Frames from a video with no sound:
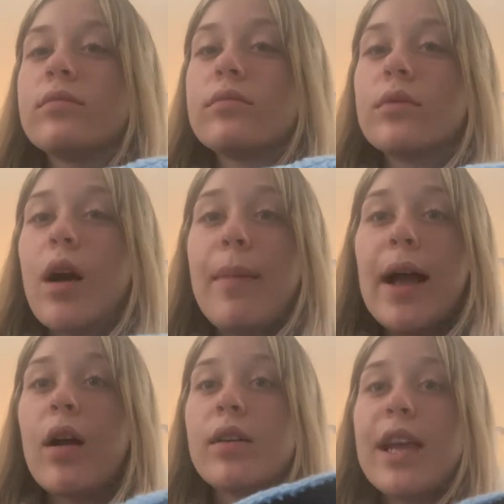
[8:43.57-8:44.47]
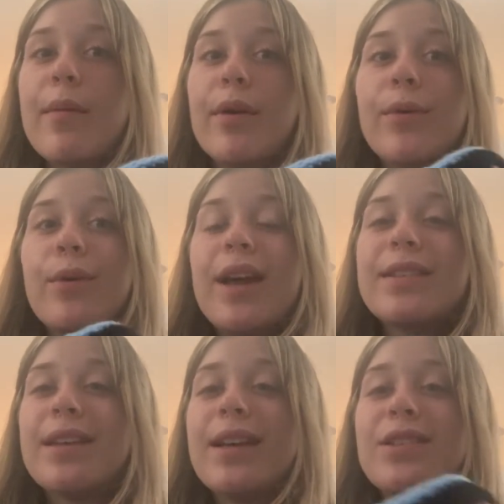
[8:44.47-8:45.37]
come back on camera when I
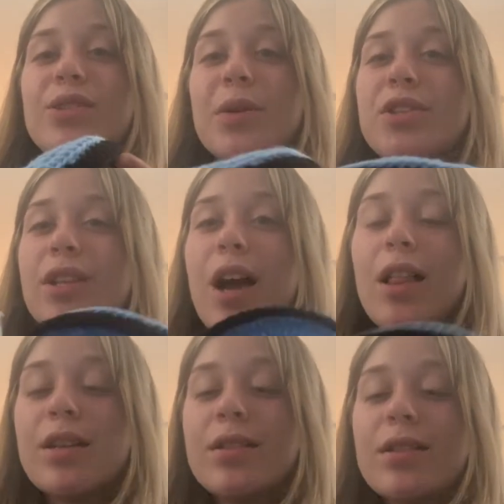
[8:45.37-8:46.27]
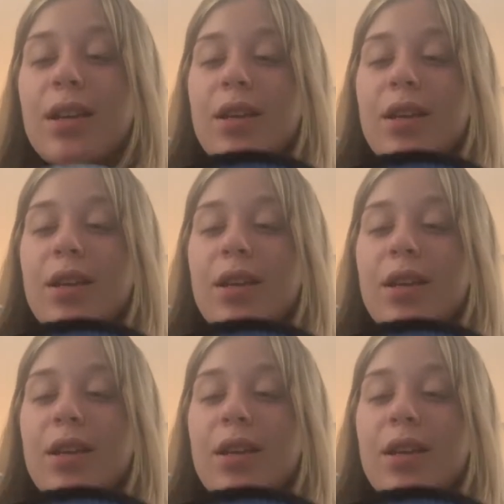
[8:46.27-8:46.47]
say to switch the colors.